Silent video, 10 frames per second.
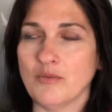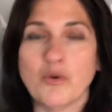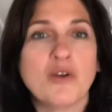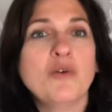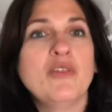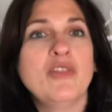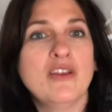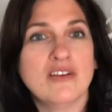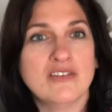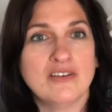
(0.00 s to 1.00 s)
work with
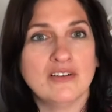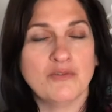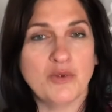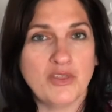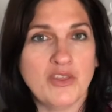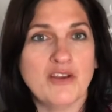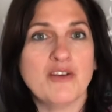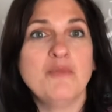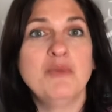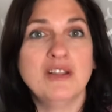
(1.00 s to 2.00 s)
their with their
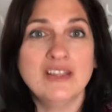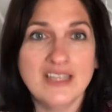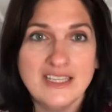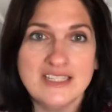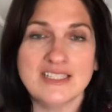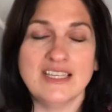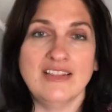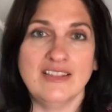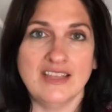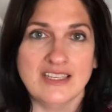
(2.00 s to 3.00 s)
abilities
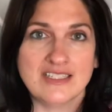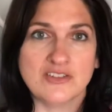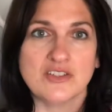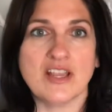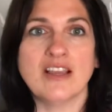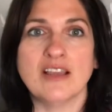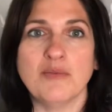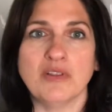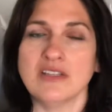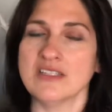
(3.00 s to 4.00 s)
in this, their psychic
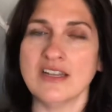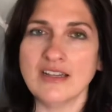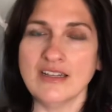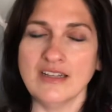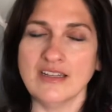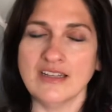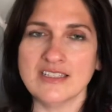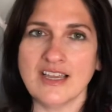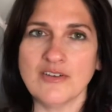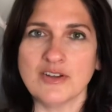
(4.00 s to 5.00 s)
abilities, and and
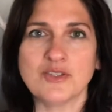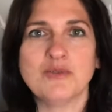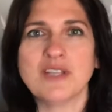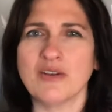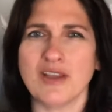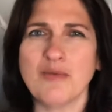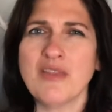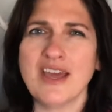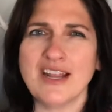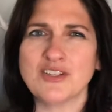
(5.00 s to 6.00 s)
etc. So I was like, okay, well
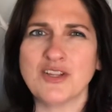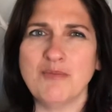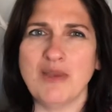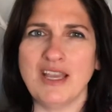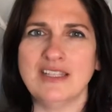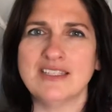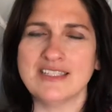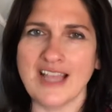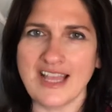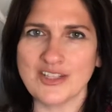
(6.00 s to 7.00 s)
that actually made
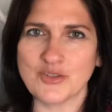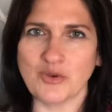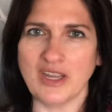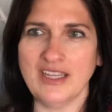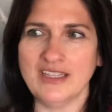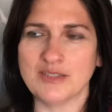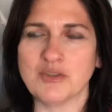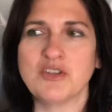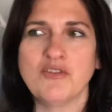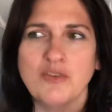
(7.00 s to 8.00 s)
sense, right?
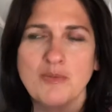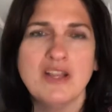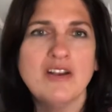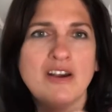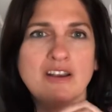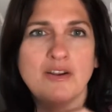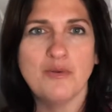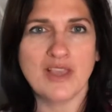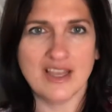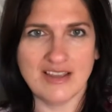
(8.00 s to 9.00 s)
Especially for me not
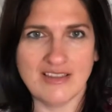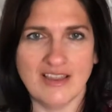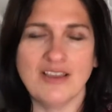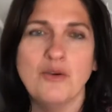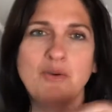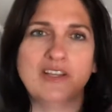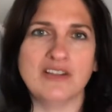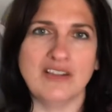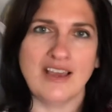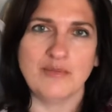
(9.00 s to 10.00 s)
knowing anything, going
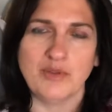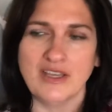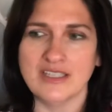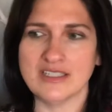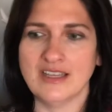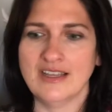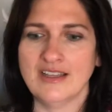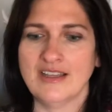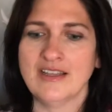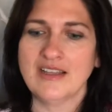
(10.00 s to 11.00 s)
to that place,
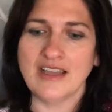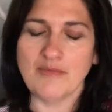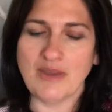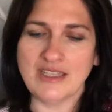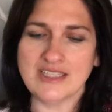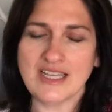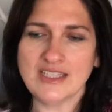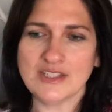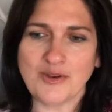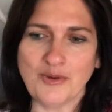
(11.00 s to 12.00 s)
it made
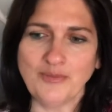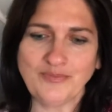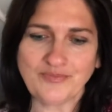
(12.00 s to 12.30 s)
sense. So